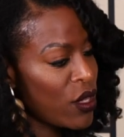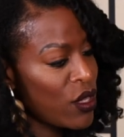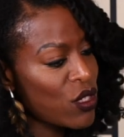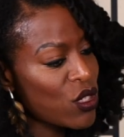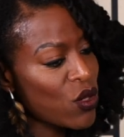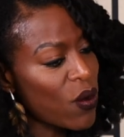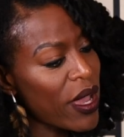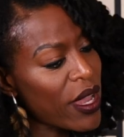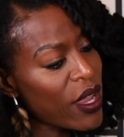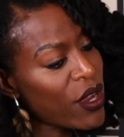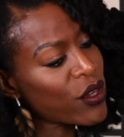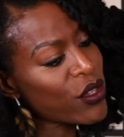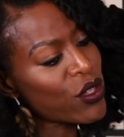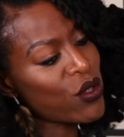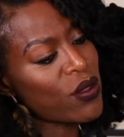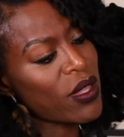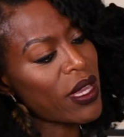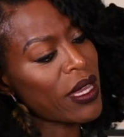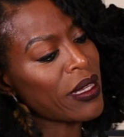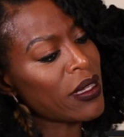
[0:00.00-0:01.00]
So I
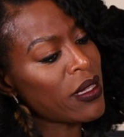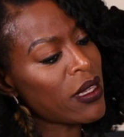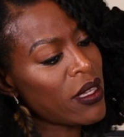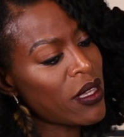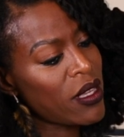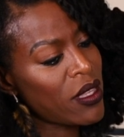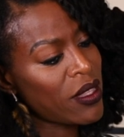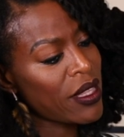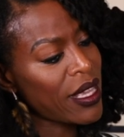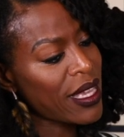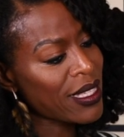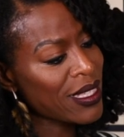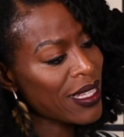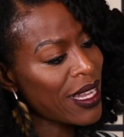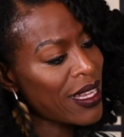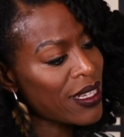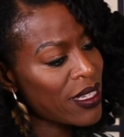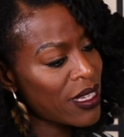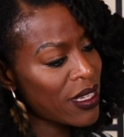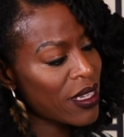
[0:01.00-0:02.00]
argue that the
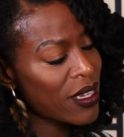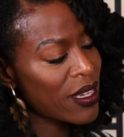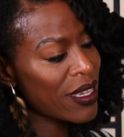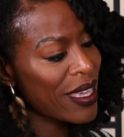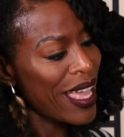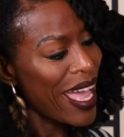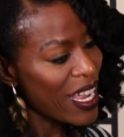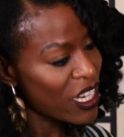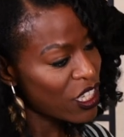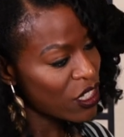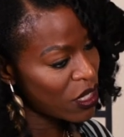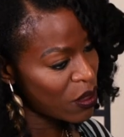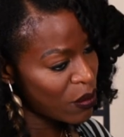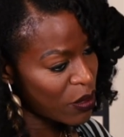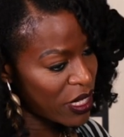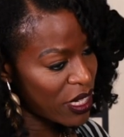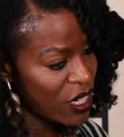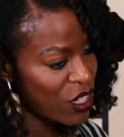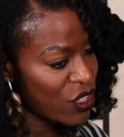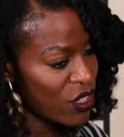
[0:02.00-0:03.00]
Icelandic catch
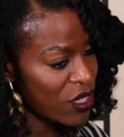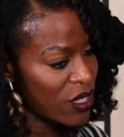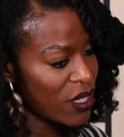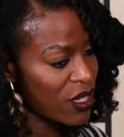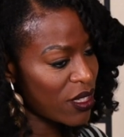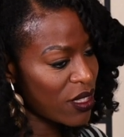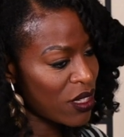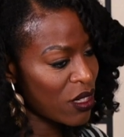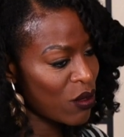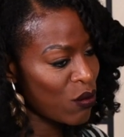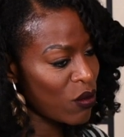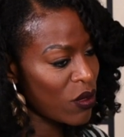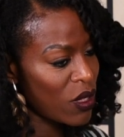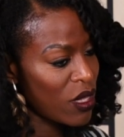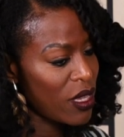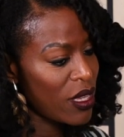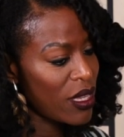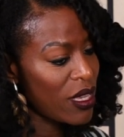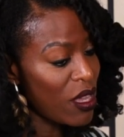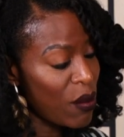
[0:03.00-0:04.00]
limitation system,
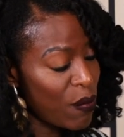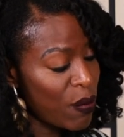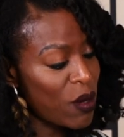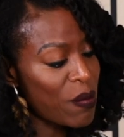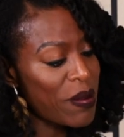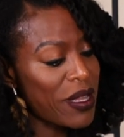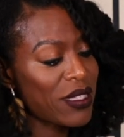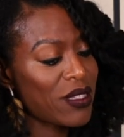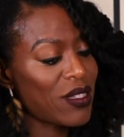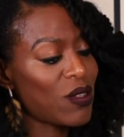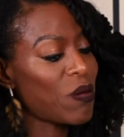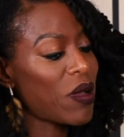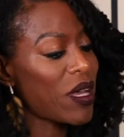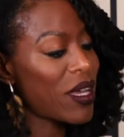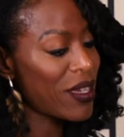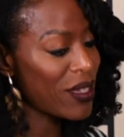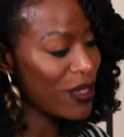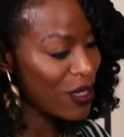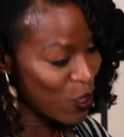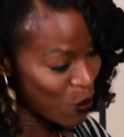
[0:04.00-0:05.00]
implemented
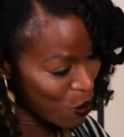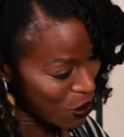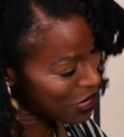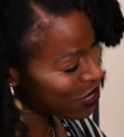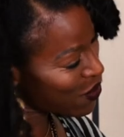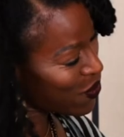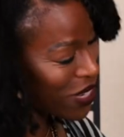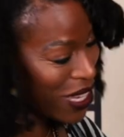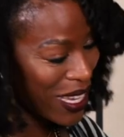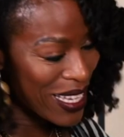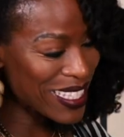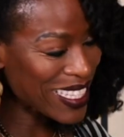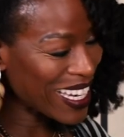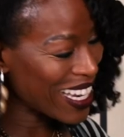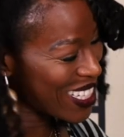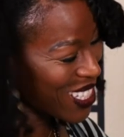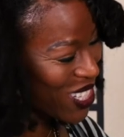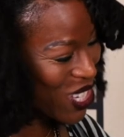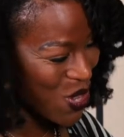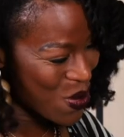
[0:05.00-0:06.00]
by specific
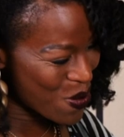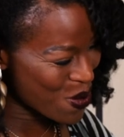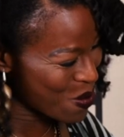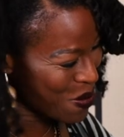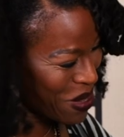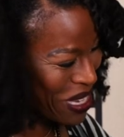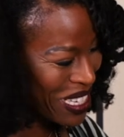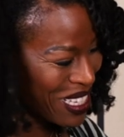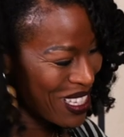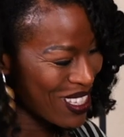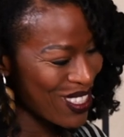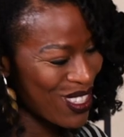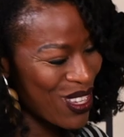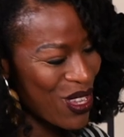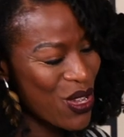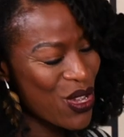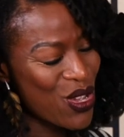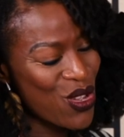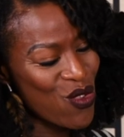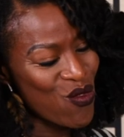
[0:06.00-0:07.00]
Icelandic human beings,
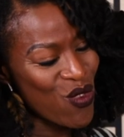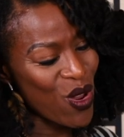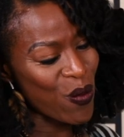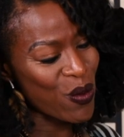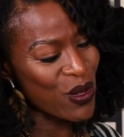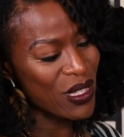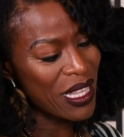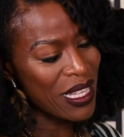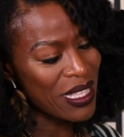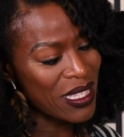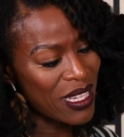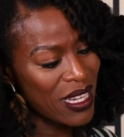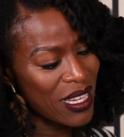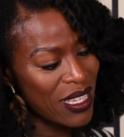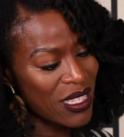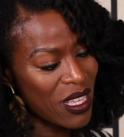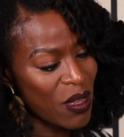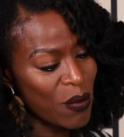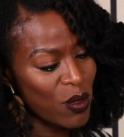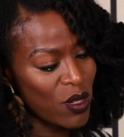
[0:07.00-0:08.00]
represents an
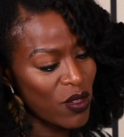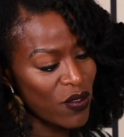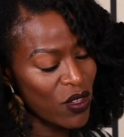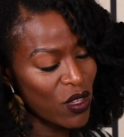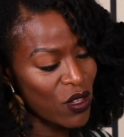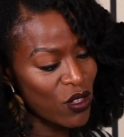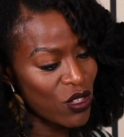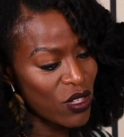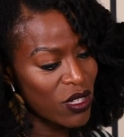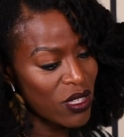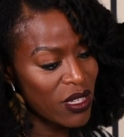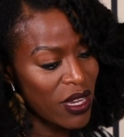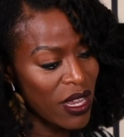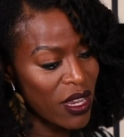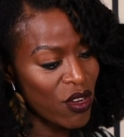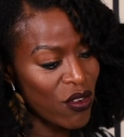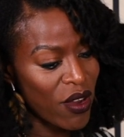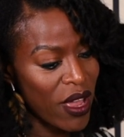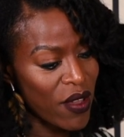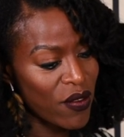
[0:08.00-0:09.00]
example of conscious
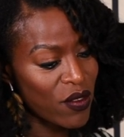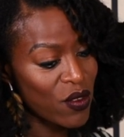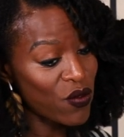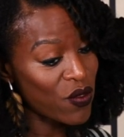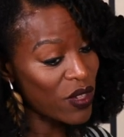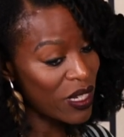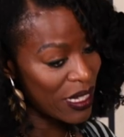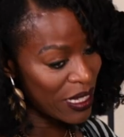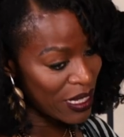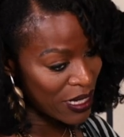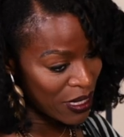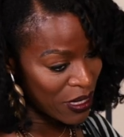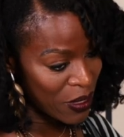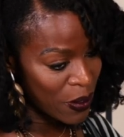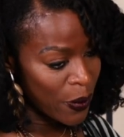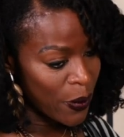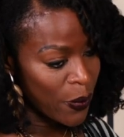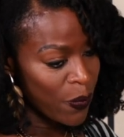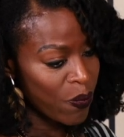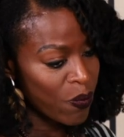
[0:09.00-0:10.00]
statecraft. Finland
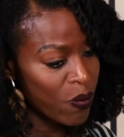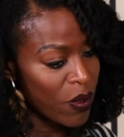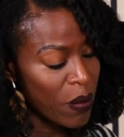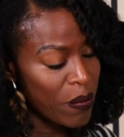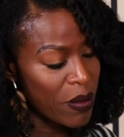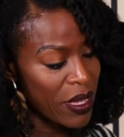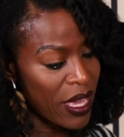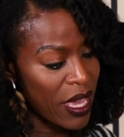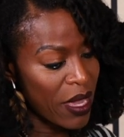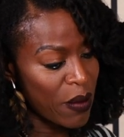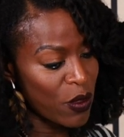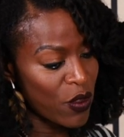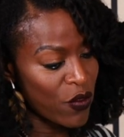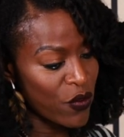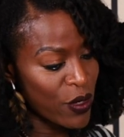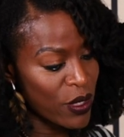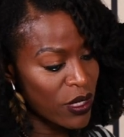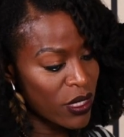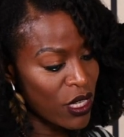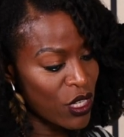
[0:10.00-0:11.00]
became the
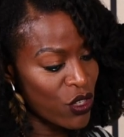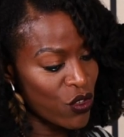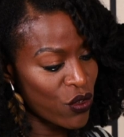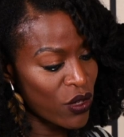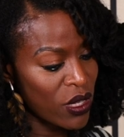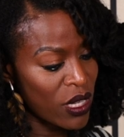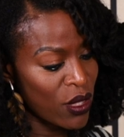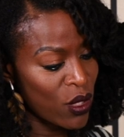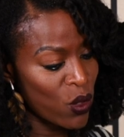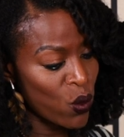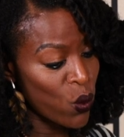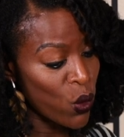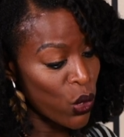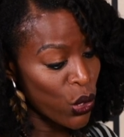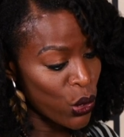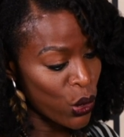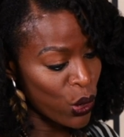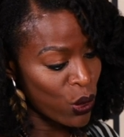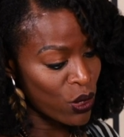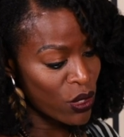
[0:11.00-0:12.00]
first country in the
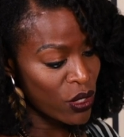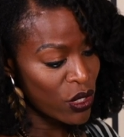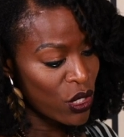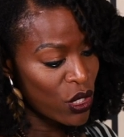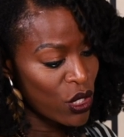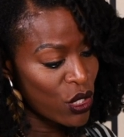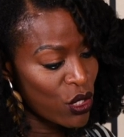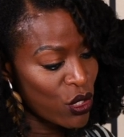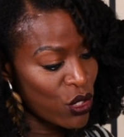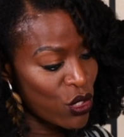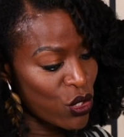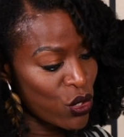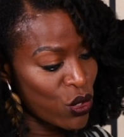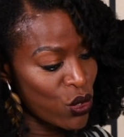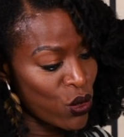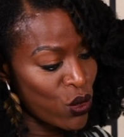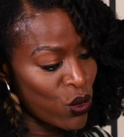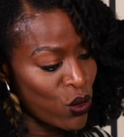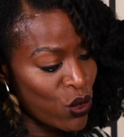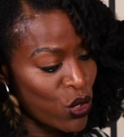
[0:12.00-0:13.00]
world
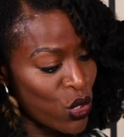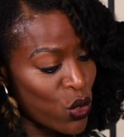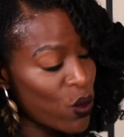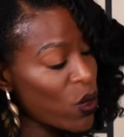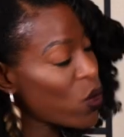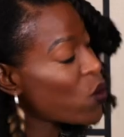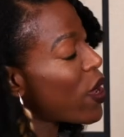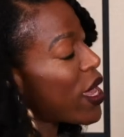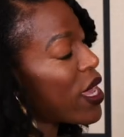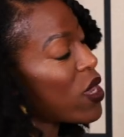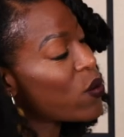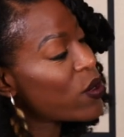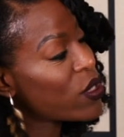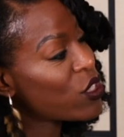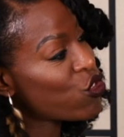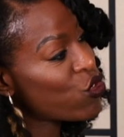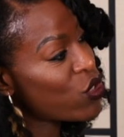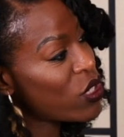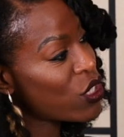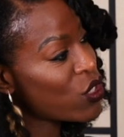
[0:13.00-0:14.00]
to do away
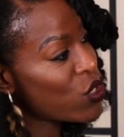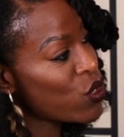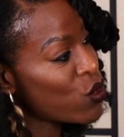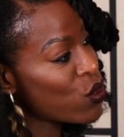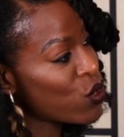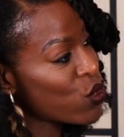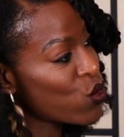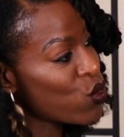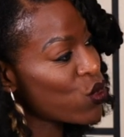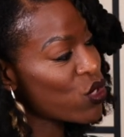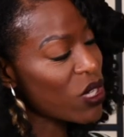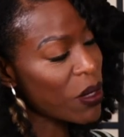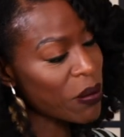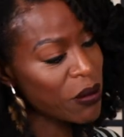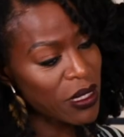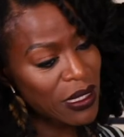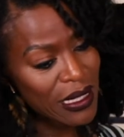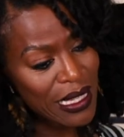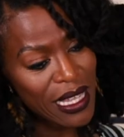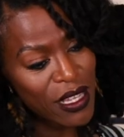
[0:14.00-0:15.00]
with traditional school
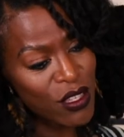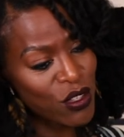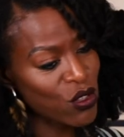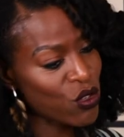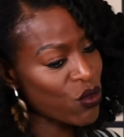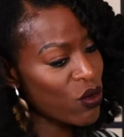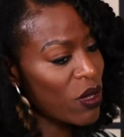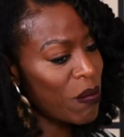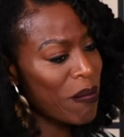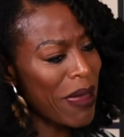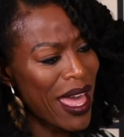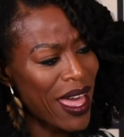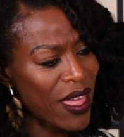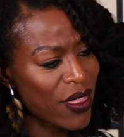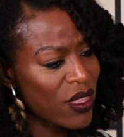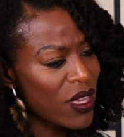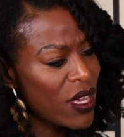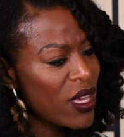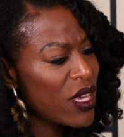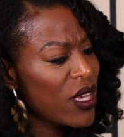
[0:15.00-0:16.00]
subjects, history,
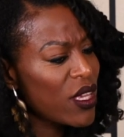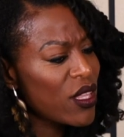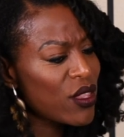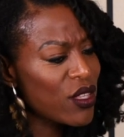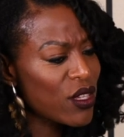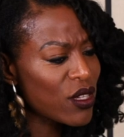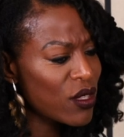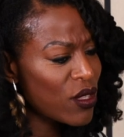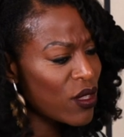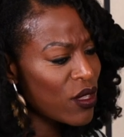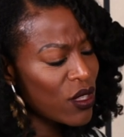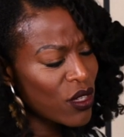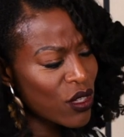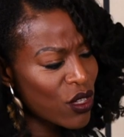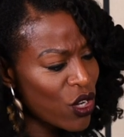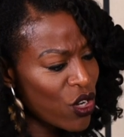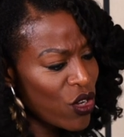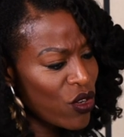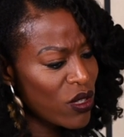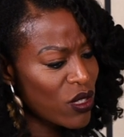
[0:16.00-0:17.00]
math. The, the
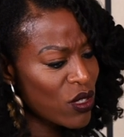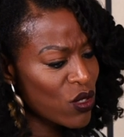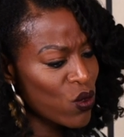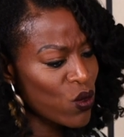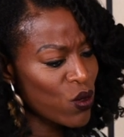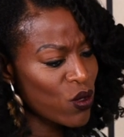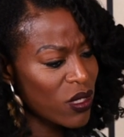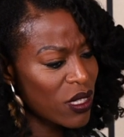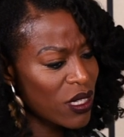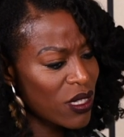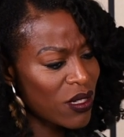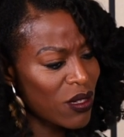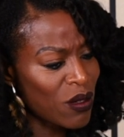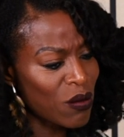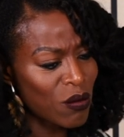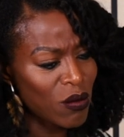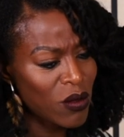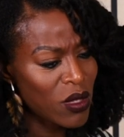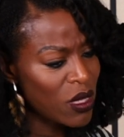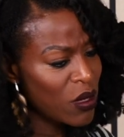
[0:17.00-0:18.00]
current school
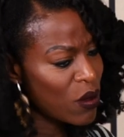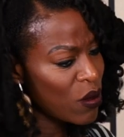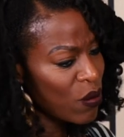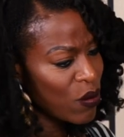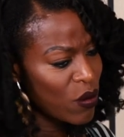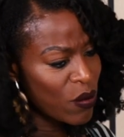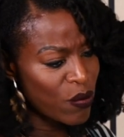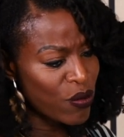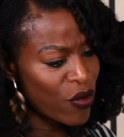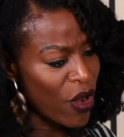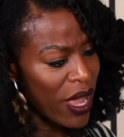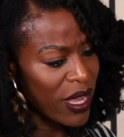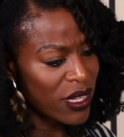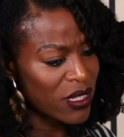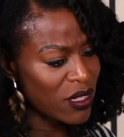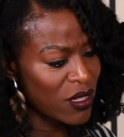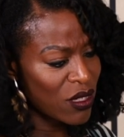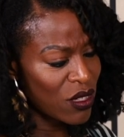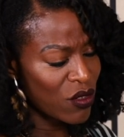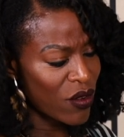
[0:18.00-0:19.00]
system
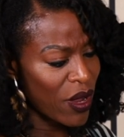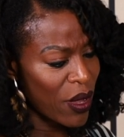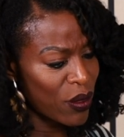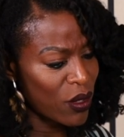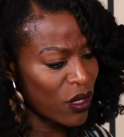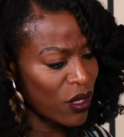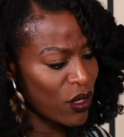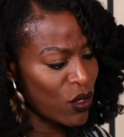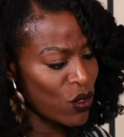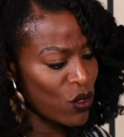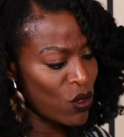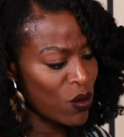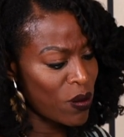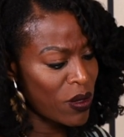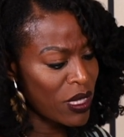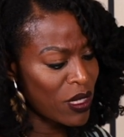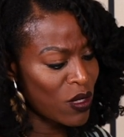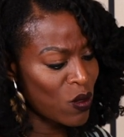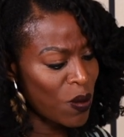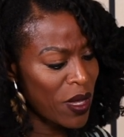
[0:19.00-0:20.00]
practiced around the globe
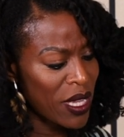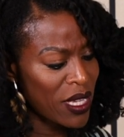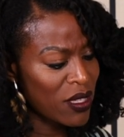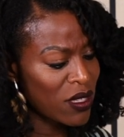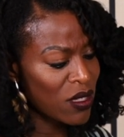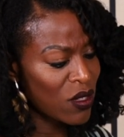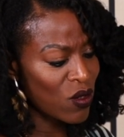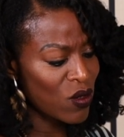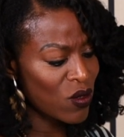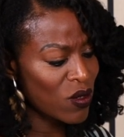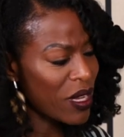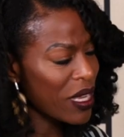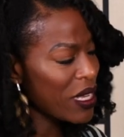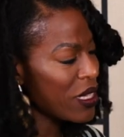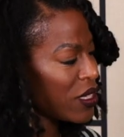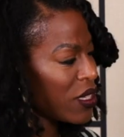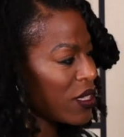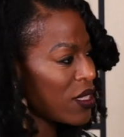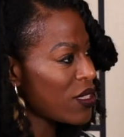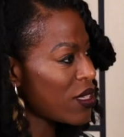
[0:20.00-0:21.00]
is based on
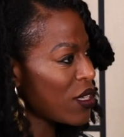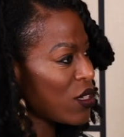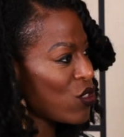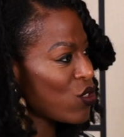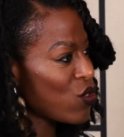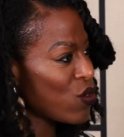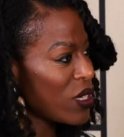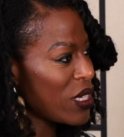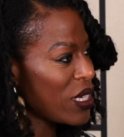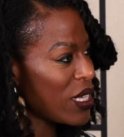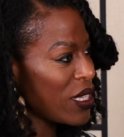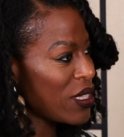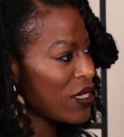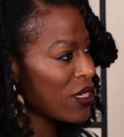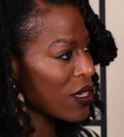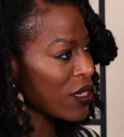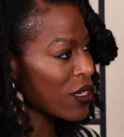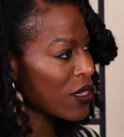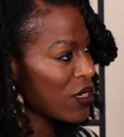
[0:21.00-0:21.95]
19th century needs and